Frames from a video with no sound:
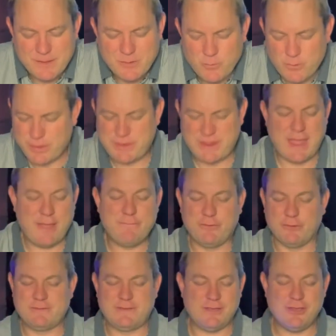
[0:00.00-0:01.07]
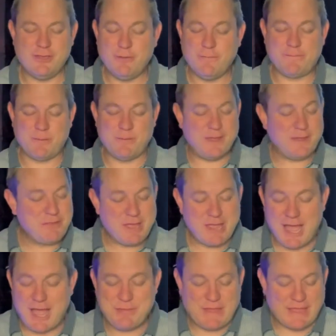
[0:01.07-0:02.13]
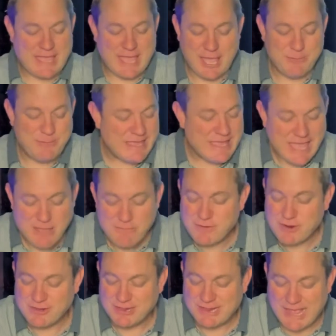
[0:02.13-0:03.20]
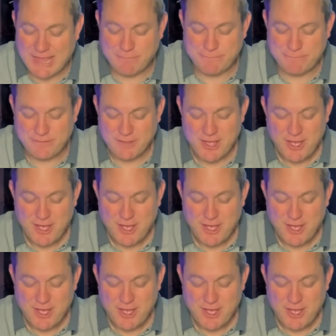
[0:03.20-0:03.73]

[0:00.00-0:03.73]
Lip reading: We're thankful to you for being the God that came and gave your life